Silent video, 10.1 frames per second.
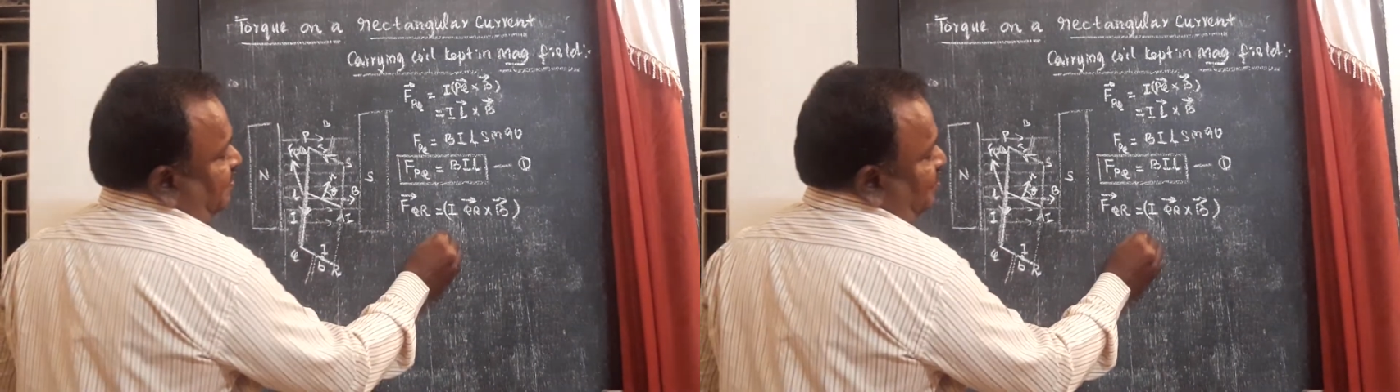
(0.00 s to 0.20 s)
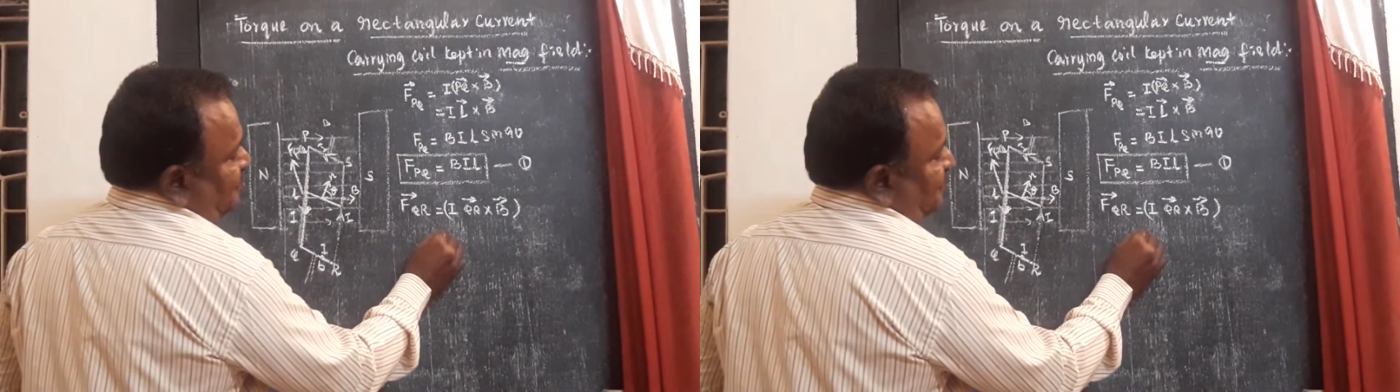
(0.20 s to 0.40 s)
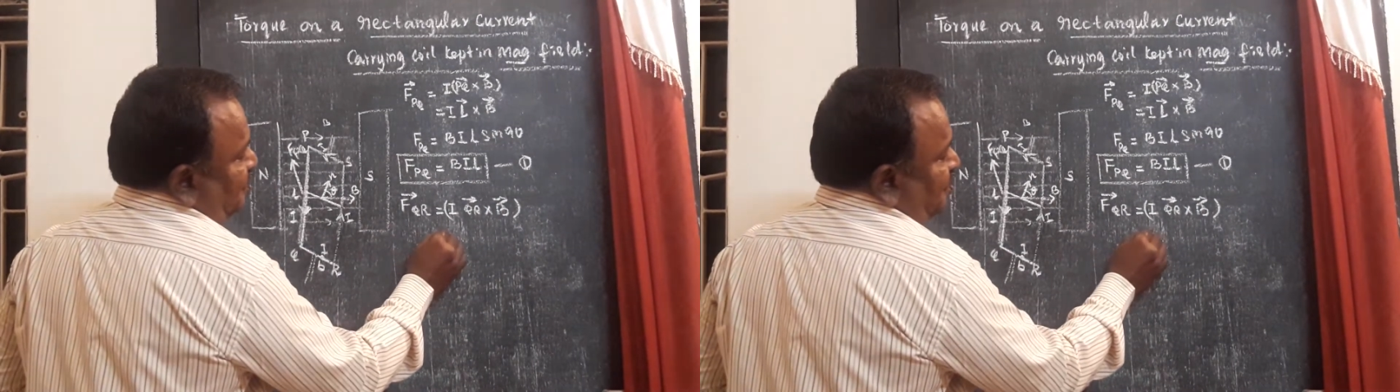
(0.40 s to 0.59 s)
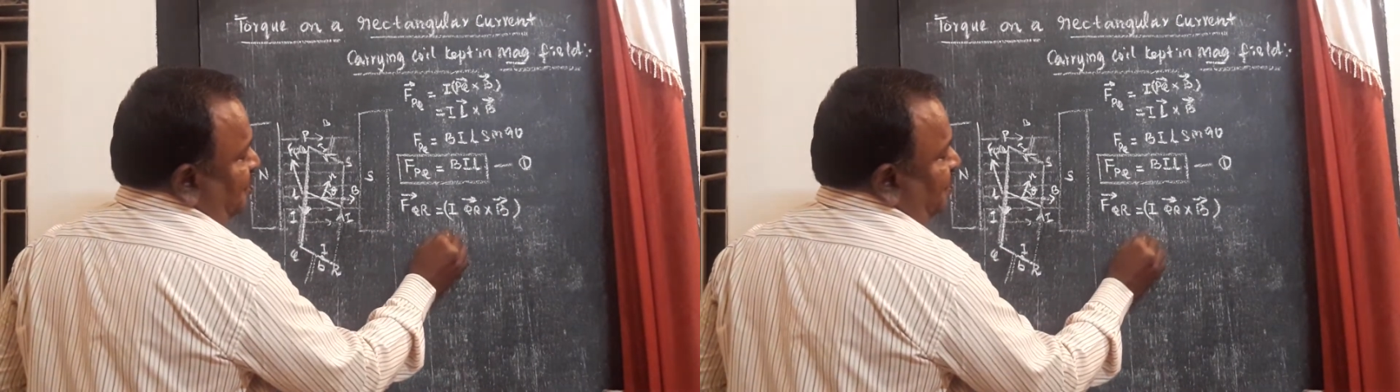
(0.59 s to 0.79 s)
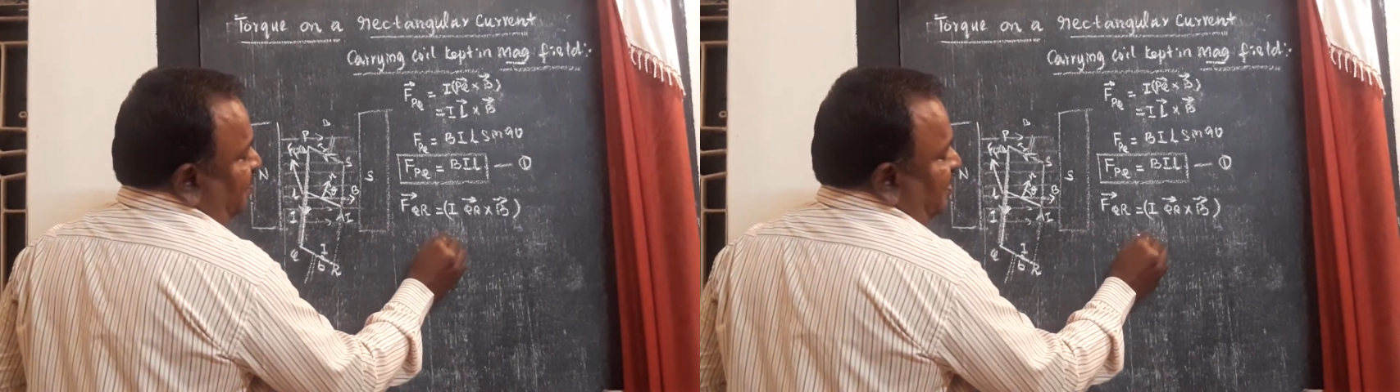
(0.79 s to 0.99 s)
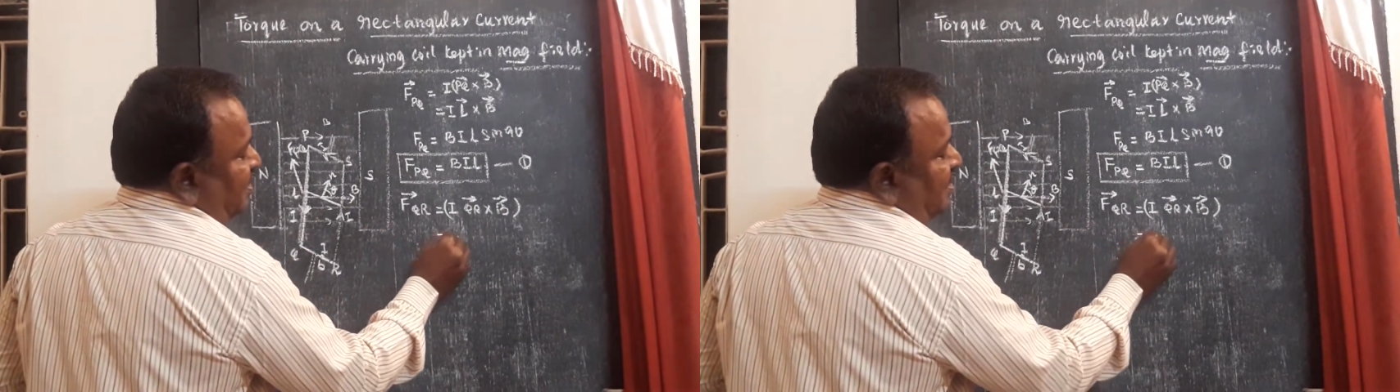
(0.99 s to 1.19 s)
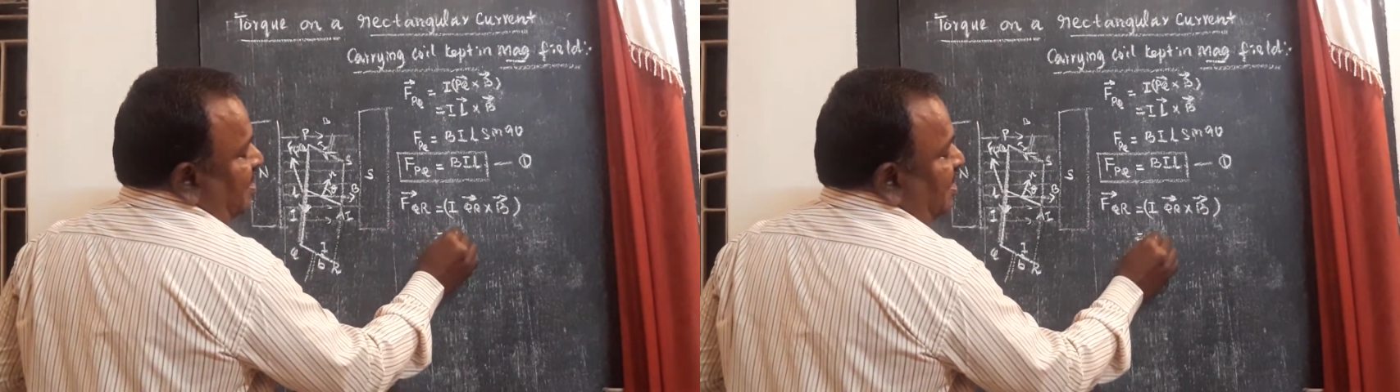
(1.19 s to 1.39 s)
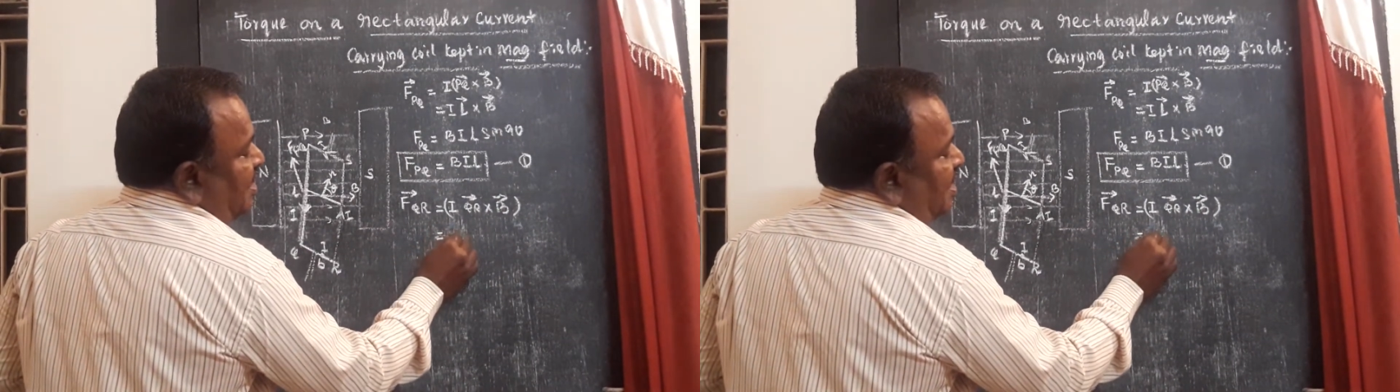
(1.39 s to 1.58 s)
So
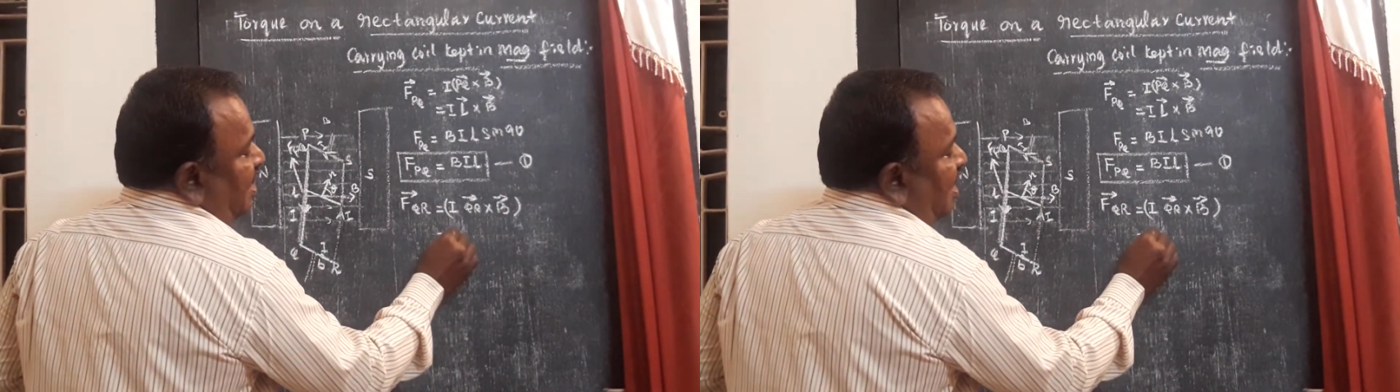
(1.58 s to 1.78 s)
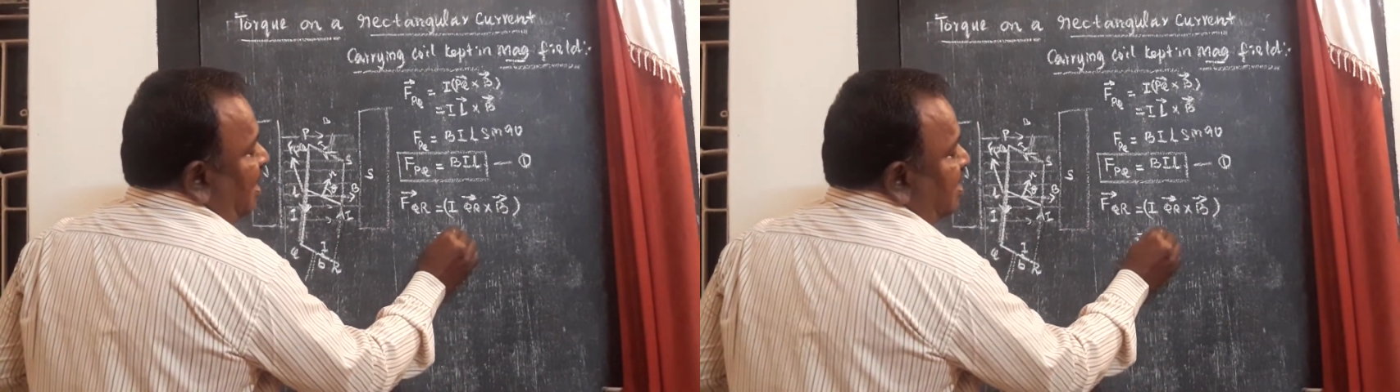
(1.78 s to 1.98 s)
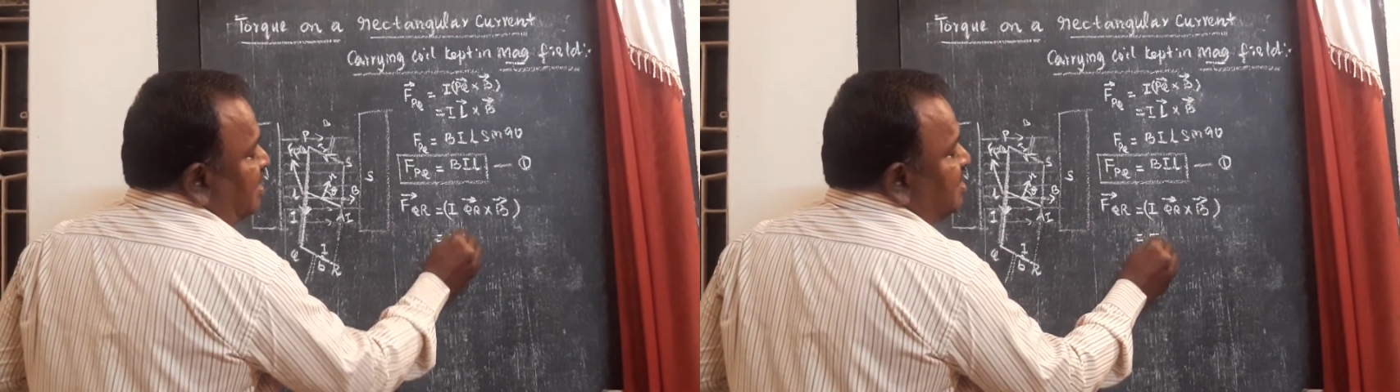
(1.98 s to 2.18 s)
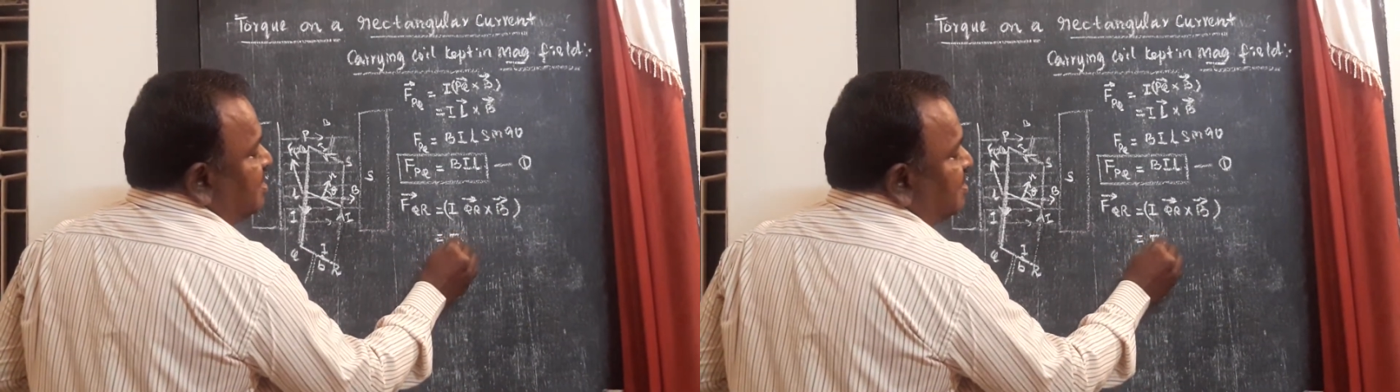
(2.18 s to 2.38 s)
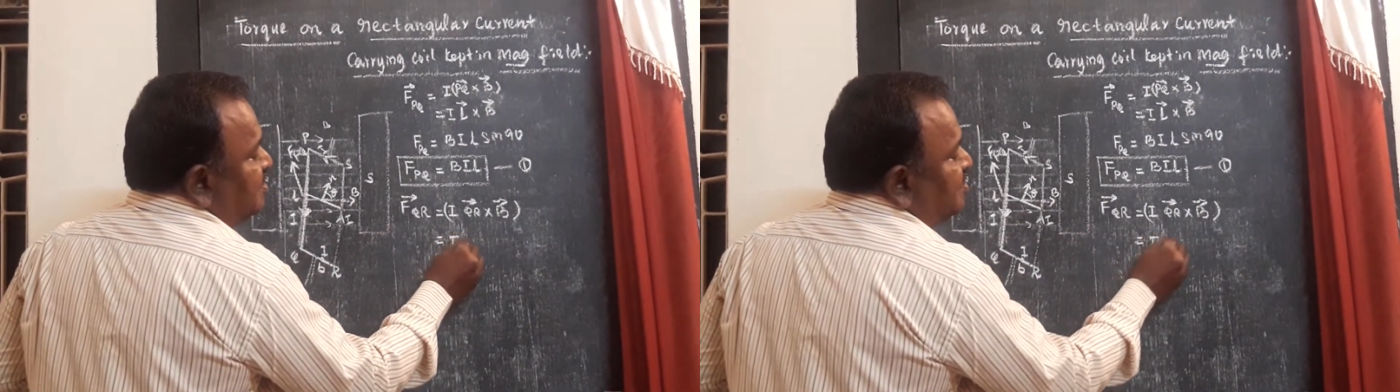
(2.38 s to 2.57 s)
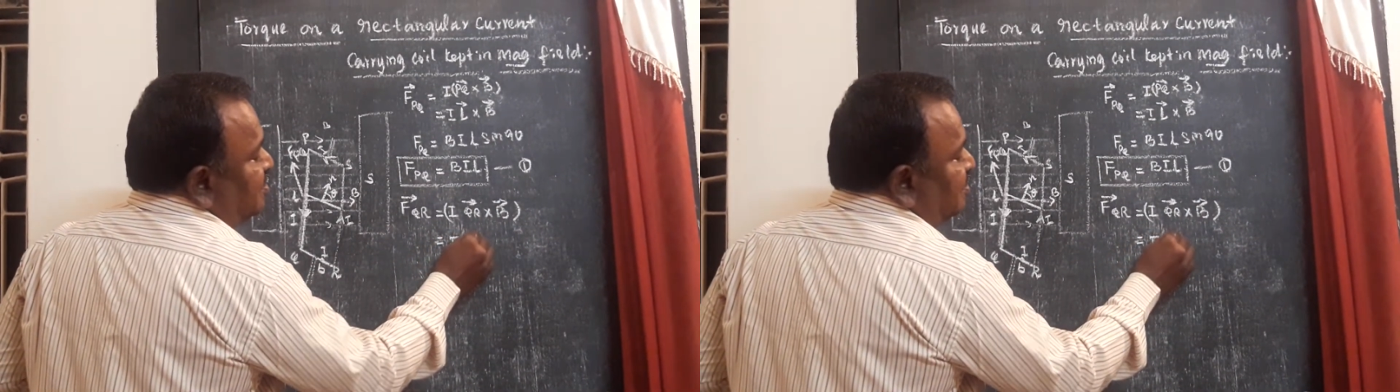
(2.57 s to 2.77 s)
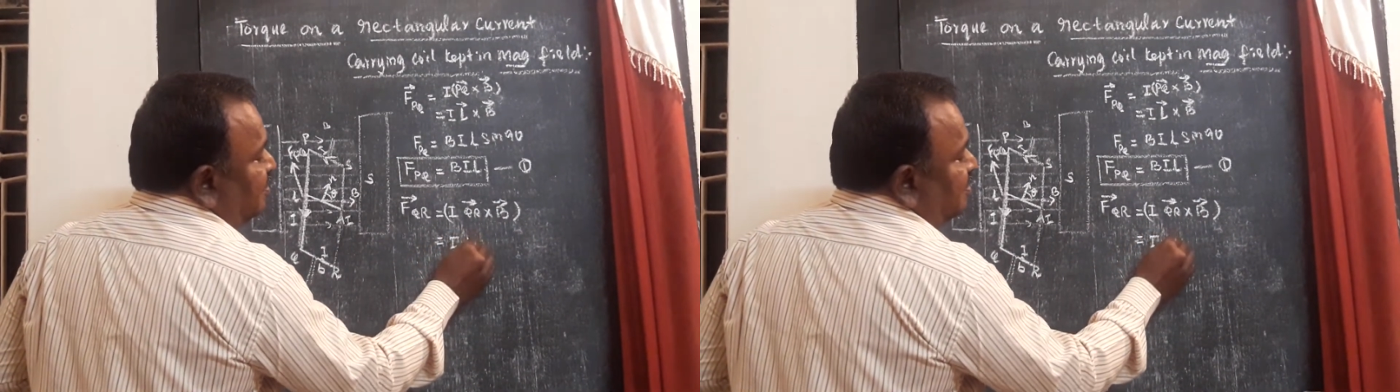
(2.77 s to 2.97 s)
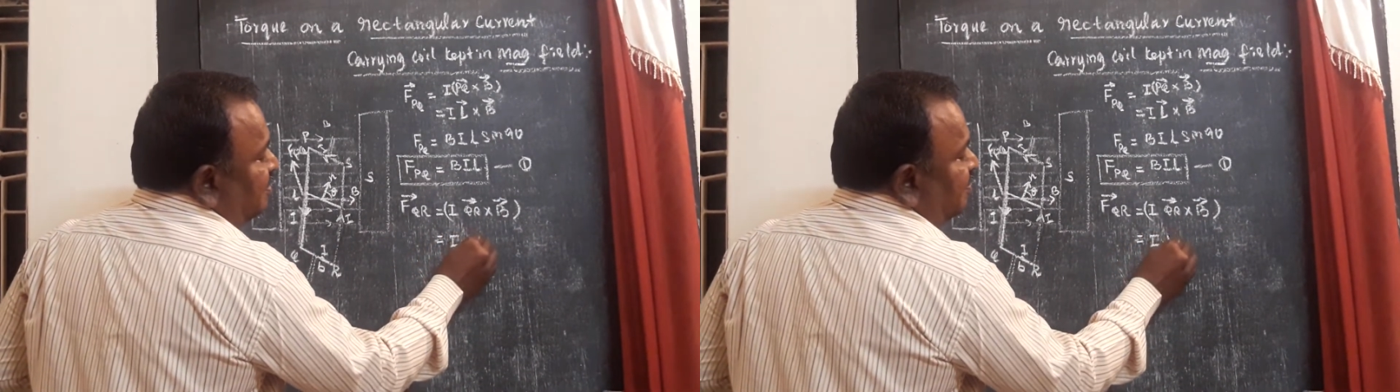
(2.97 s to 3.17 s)
I into